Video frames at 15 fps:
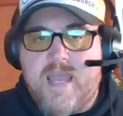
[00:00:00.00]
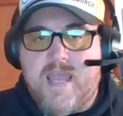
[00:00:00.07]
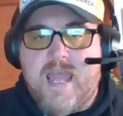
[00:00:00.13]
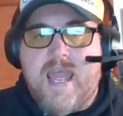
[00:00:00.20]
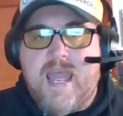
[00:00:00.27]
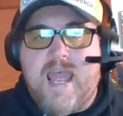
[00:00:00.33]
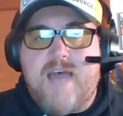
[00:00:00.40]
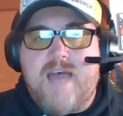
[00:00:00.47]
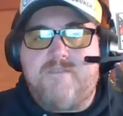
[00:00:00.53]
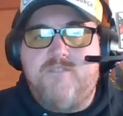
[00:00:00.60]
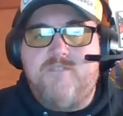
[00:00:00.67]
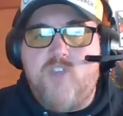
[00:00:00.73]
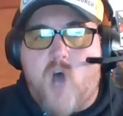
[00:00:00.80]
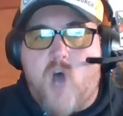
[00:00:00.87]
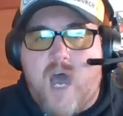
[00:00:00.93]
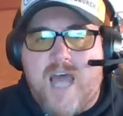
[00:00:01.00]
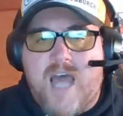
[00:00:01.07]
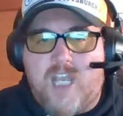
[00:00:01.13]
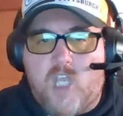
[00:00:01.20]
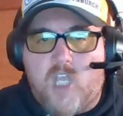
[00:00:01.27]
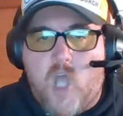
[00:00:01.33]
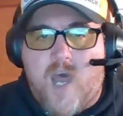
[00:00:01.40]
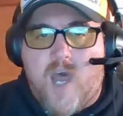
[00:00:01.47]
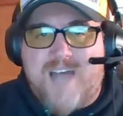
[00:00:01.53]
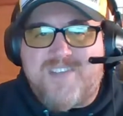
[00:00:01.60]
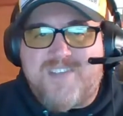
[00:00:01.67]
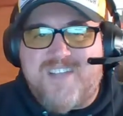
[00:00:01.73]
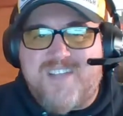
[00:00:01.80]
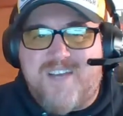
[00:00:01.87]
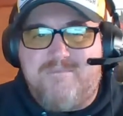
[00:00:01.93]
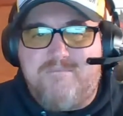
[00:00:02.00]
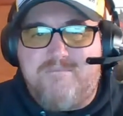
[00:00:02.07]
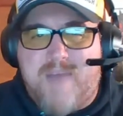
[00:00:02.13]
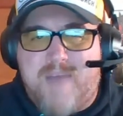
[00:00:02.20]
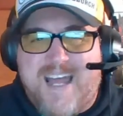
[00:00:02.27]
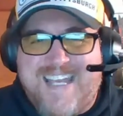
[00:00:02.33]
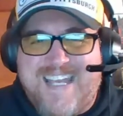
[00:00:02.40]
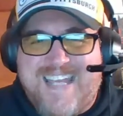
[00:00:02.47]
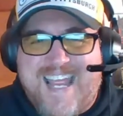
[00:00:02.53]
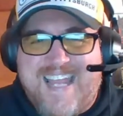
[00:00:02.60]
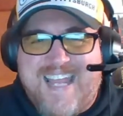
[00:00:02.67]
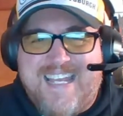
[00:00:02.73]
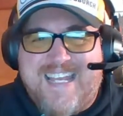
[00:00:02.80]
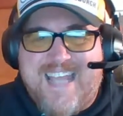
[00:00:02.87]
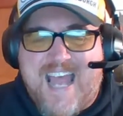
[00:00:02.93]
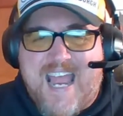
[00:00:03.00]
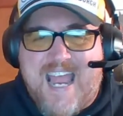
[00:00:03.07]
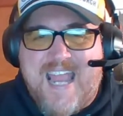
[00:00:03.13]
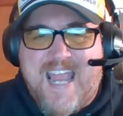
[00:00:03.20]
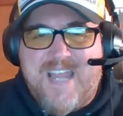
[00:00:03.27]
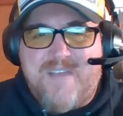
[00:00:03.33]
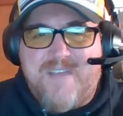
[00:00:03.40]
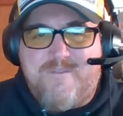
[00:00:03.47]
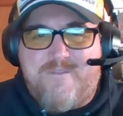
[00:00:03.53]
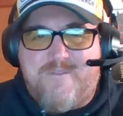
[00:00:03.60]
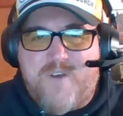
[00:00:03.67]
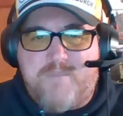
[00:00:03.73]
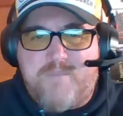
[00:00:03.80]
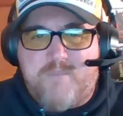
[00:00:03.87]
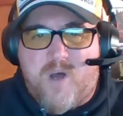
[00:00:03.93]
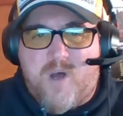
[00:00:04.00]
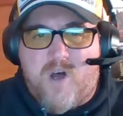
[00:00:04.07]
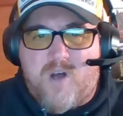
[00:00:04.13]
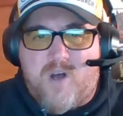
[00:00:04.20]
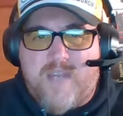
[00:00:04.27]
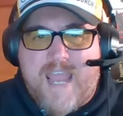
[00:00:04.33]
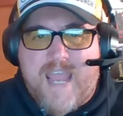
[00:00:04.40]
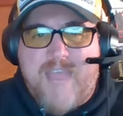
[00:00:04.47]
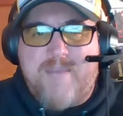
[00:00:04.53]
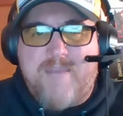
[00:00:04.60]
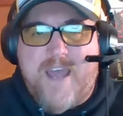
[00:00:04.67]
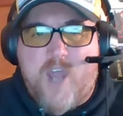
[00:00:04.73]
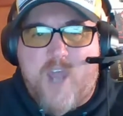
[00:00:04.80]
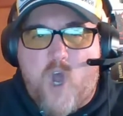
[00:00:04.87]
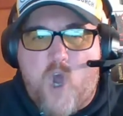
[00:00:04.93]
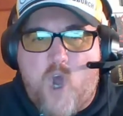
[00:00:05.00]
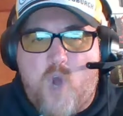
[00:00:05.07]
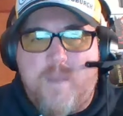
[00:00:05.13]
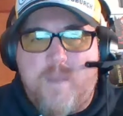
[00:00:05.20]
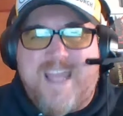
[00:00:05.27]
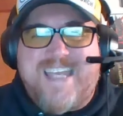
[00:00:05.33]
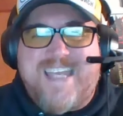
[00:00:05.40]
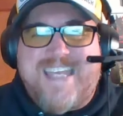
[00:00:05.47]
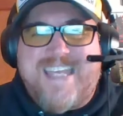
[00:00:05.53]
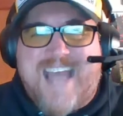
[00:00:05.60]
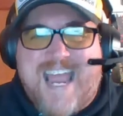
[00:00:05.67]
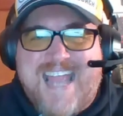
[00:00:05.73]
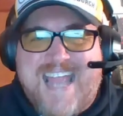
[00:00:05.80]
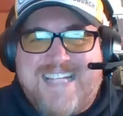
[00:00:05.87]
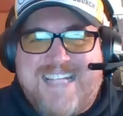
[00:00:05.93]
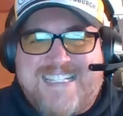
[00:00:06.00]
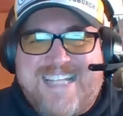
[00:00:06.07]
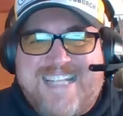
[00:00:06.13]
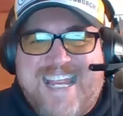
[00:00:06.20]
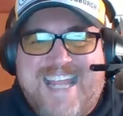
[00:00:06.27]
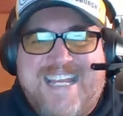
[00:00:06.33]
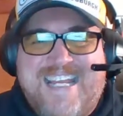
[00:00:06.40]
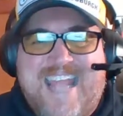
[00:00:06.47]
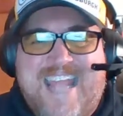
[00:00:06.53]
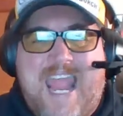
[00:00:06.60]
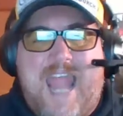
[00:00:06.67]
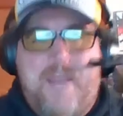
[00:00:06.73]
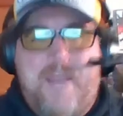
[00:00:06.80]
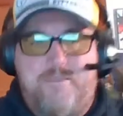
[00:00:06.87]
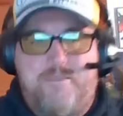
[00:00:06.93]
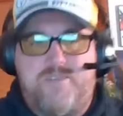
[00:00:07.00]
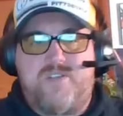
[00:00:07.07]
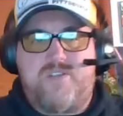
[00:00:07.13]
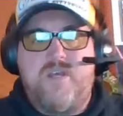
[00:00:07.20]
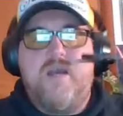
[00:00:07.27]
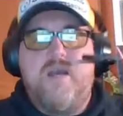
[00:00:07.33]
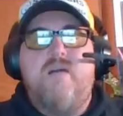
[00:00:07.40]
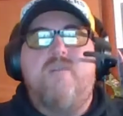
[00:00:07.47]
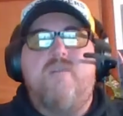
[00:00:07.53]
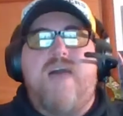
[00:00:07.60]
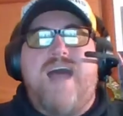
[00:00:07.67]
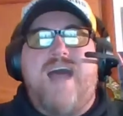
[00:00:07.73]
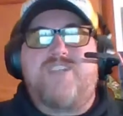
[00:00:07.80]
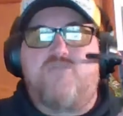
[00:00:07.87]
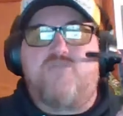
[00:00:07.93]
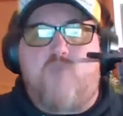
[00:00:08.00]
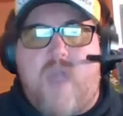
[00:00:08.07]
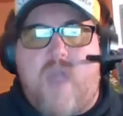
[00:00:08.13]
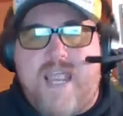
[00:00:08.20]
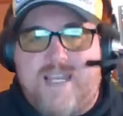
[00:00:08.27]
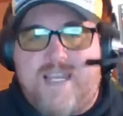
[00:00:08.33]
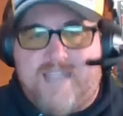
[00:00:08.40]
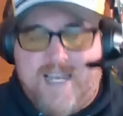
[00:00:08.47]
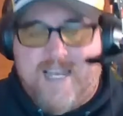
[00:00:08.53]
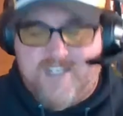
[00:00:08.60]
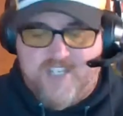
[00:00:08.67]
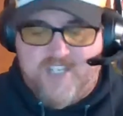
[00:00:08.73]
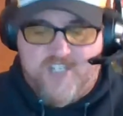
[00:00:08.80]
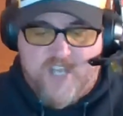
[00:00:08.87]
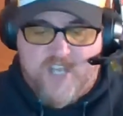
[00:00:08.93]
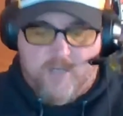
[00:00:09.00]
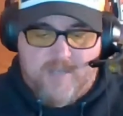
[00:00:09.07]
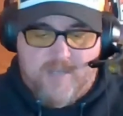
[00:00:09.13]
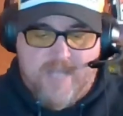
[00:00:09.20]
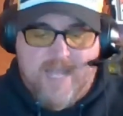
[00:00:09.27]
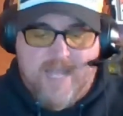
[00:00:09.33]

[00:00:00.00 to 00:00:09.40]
have not lost a Monday Night Football game at home in 19 games. That's right, ladies and gentlemen.